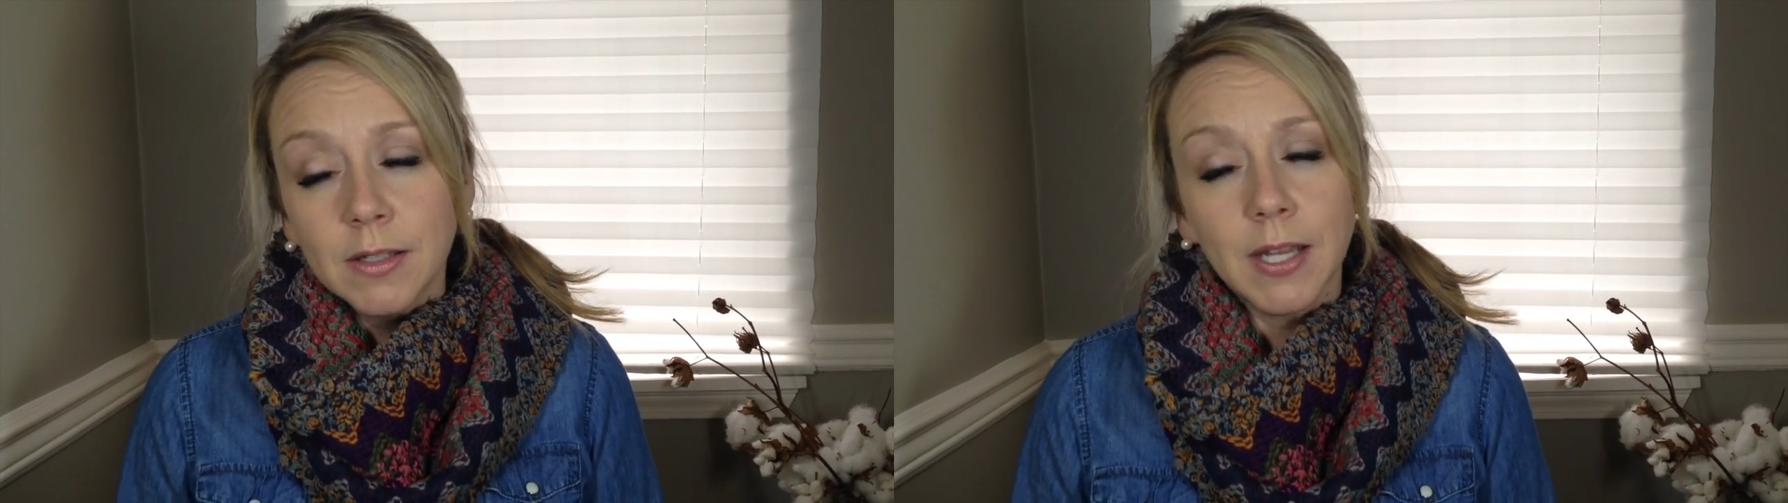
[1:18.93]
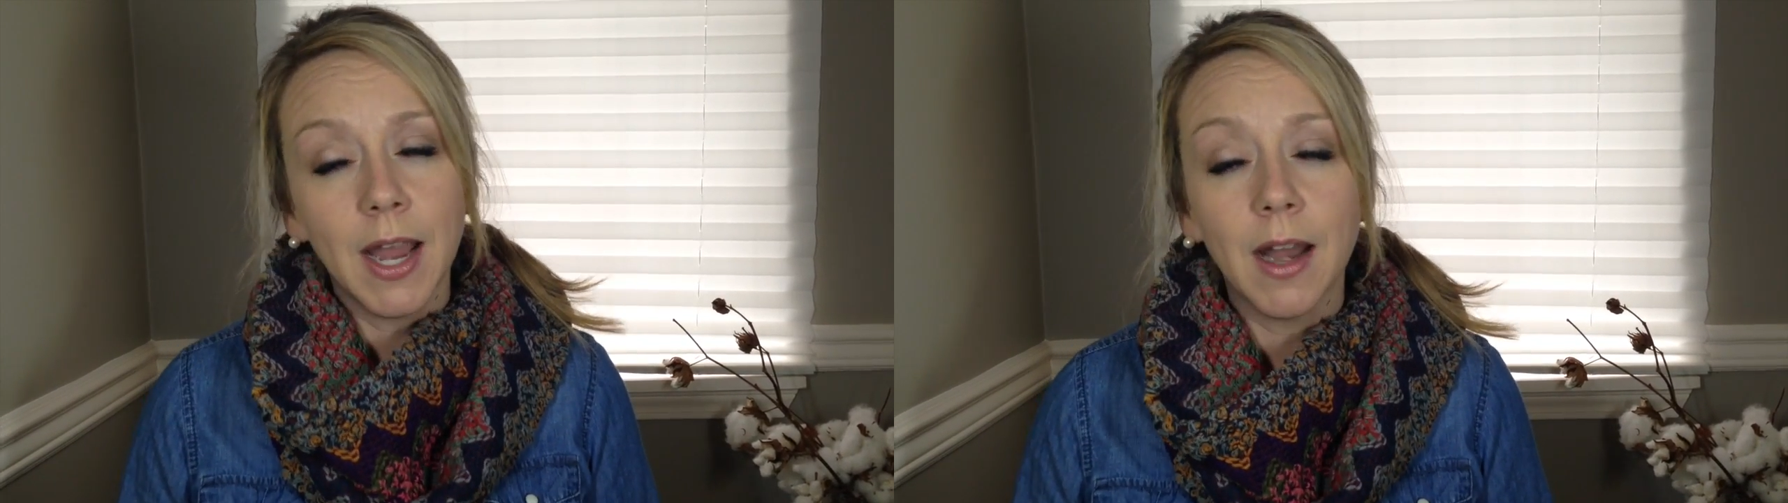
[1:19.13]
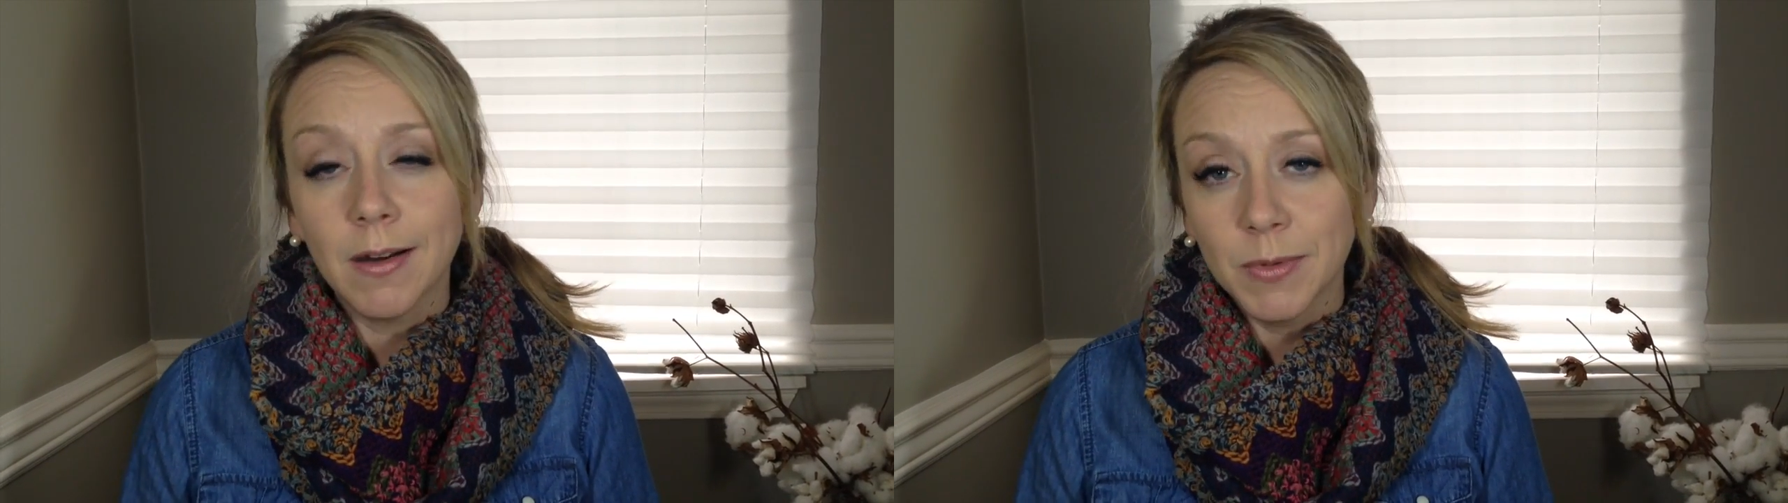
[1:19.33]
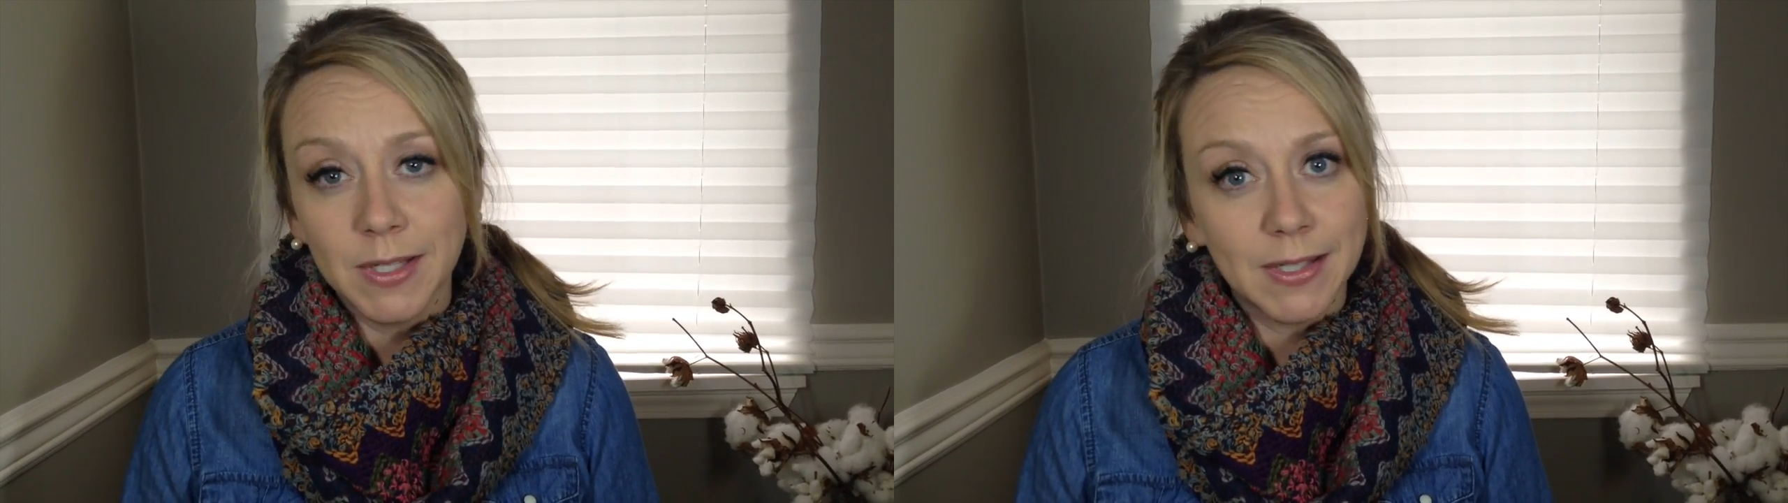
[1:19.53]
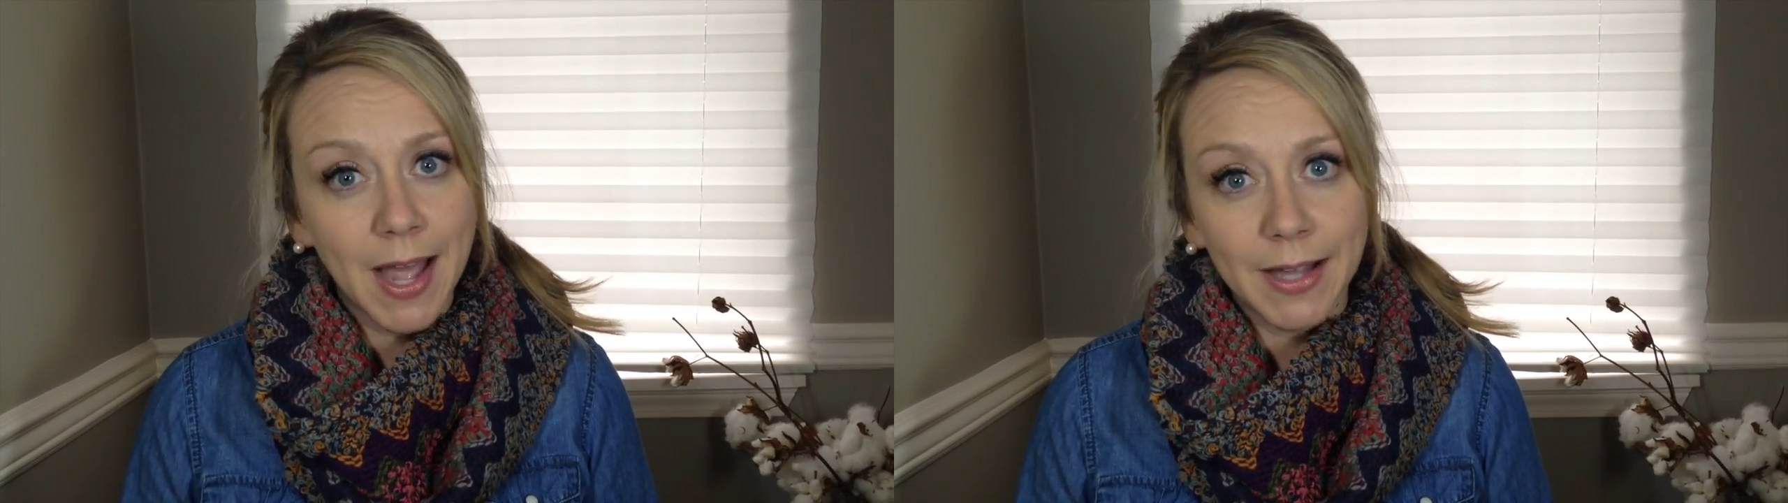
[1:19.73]
terribly
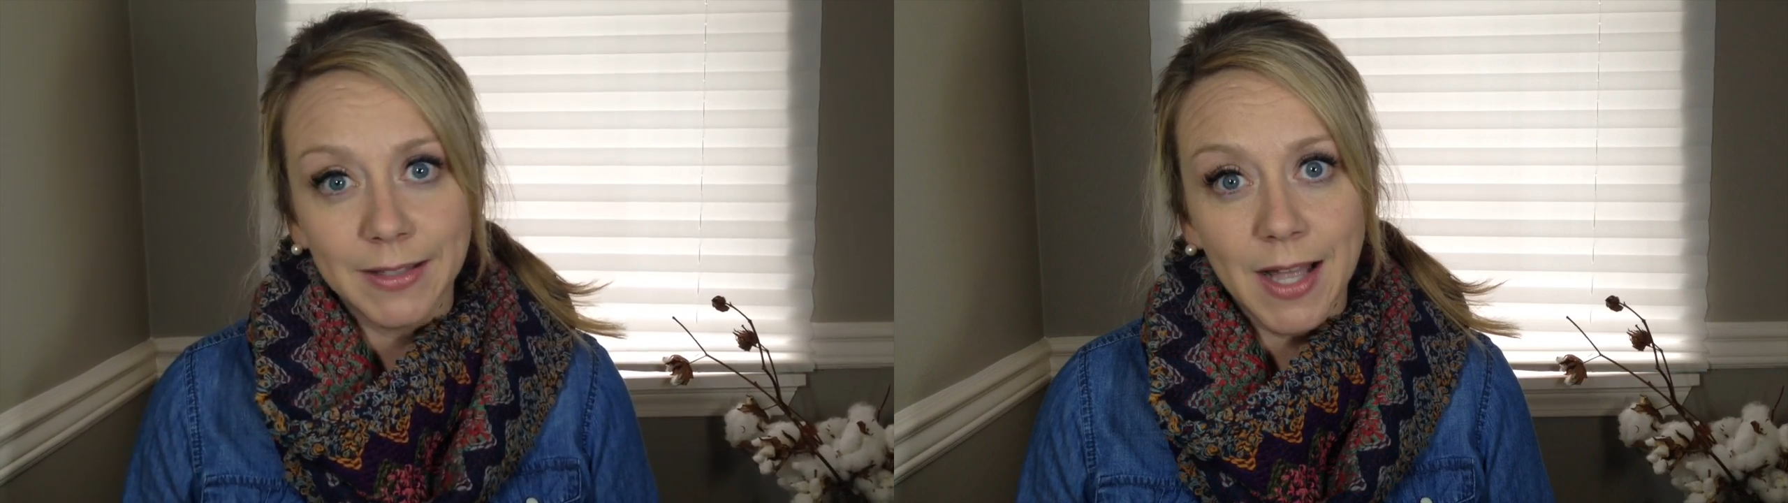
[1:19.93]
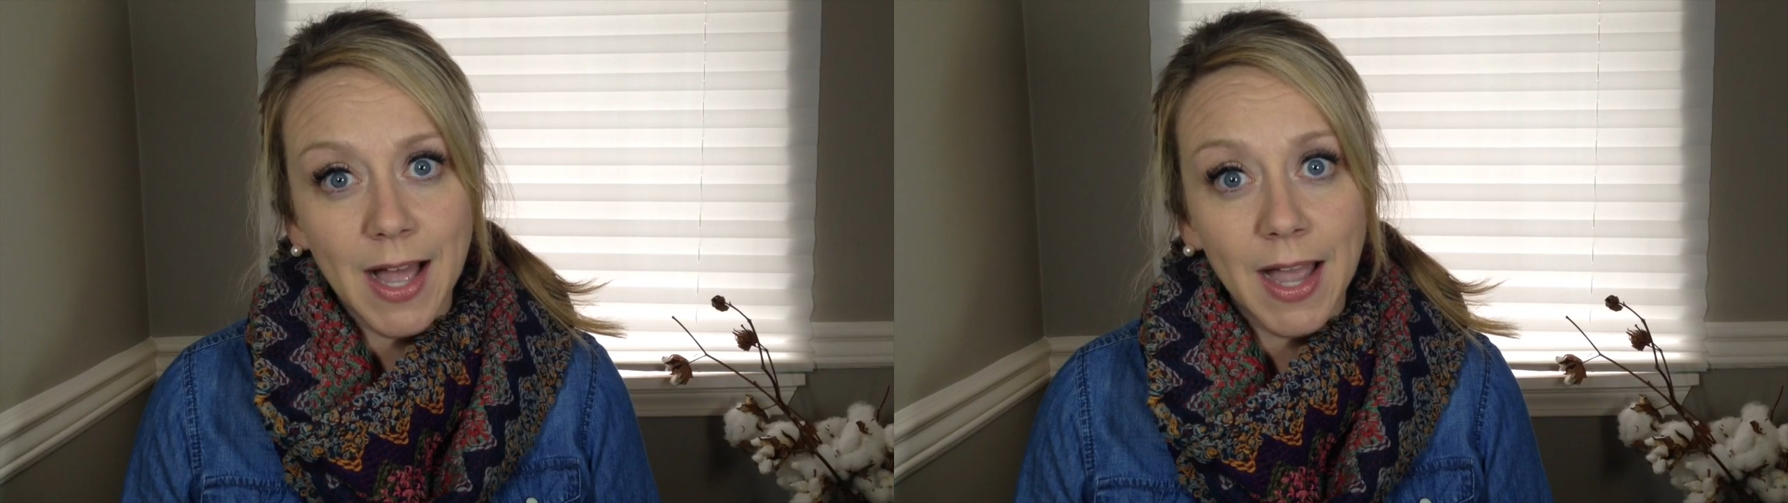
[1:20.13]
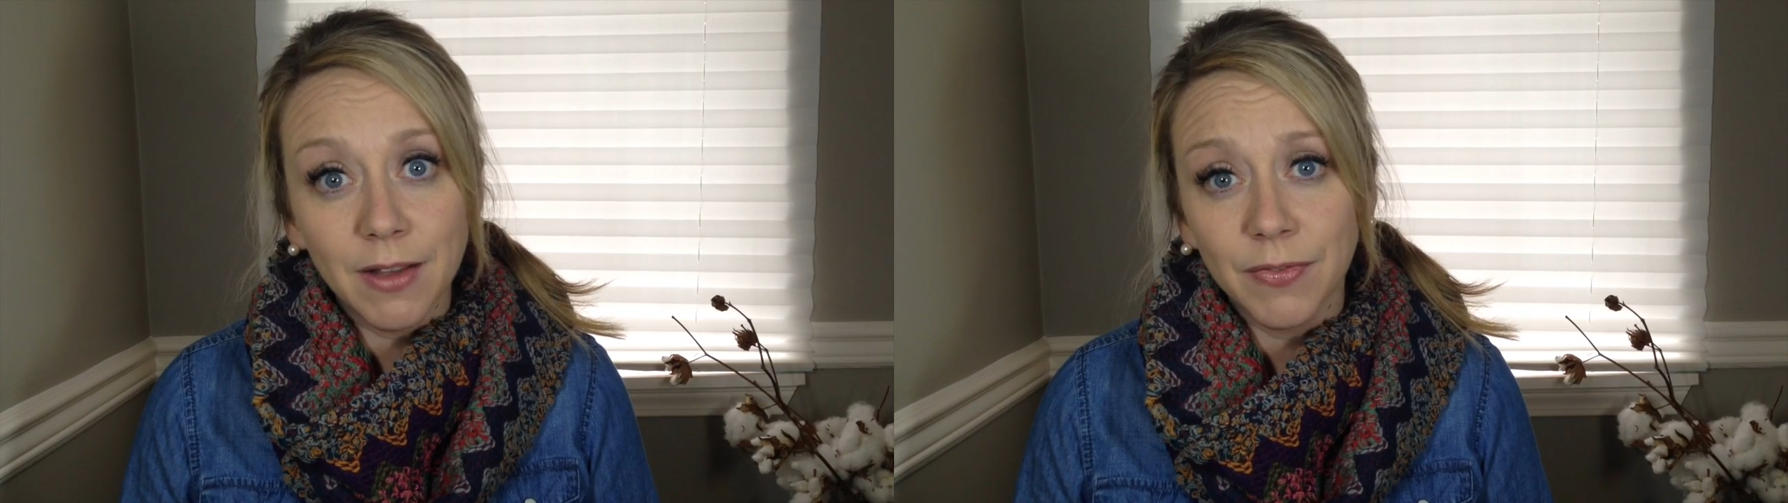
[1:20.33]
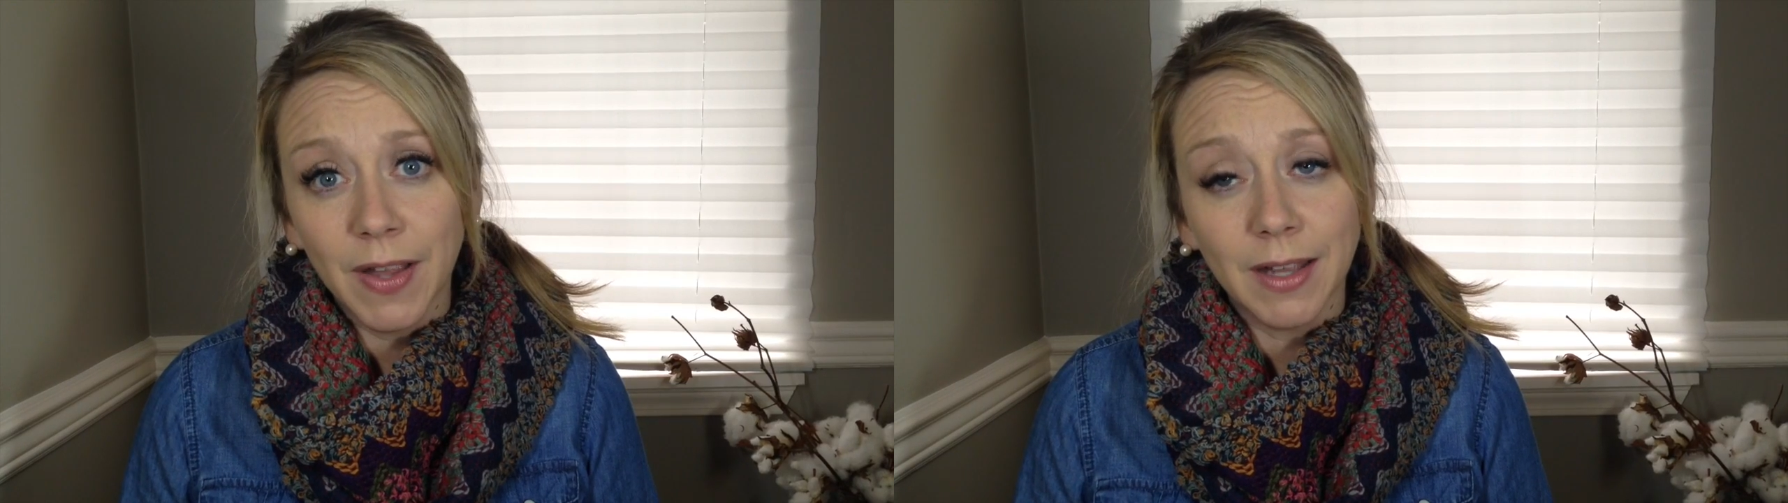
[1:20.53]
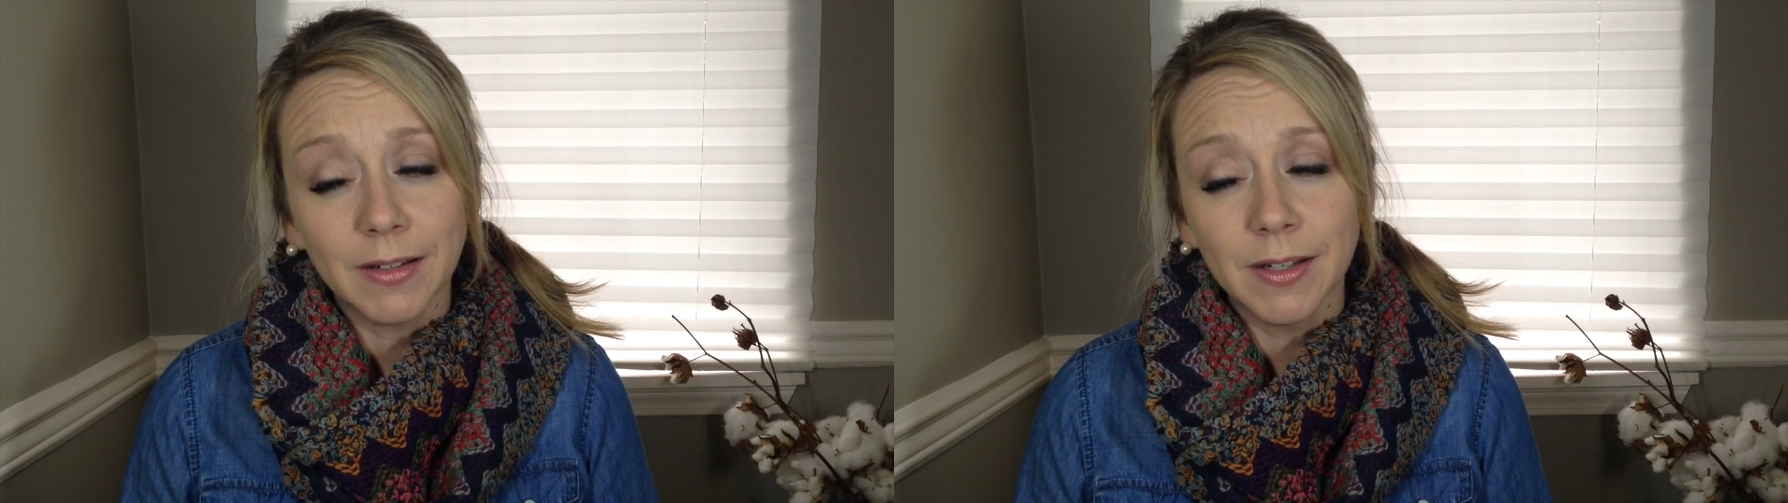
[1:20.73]
sad life.
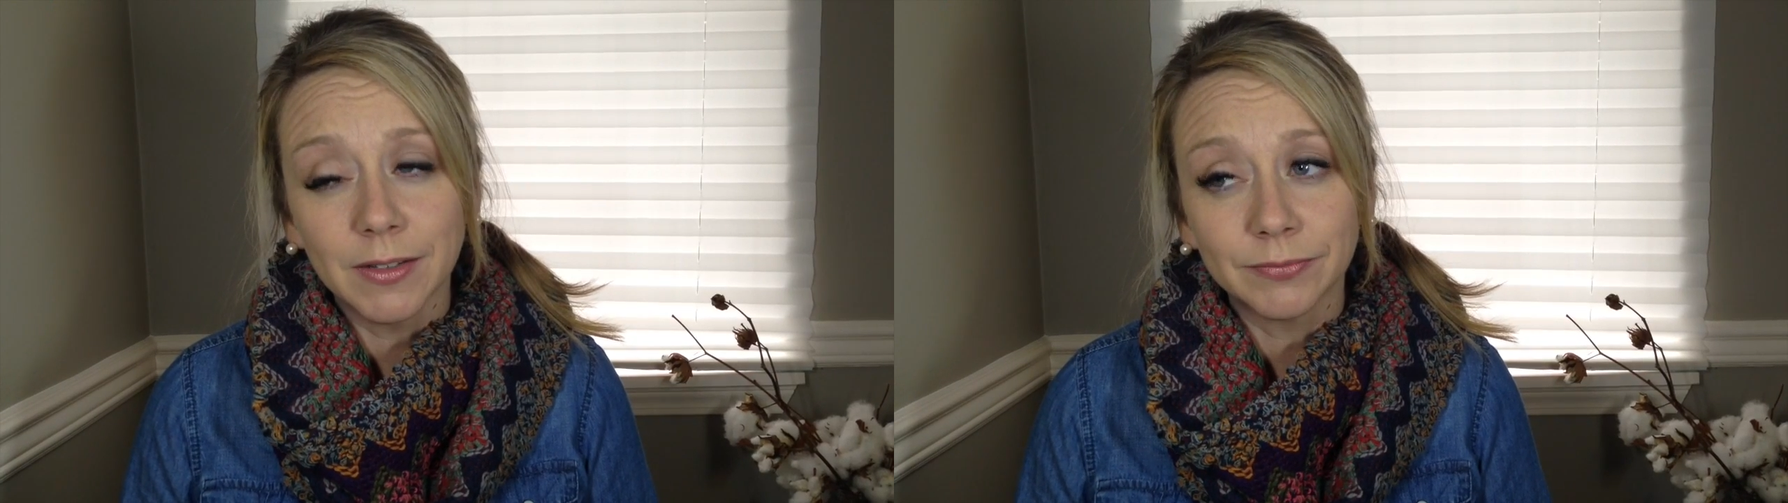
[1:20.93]
And,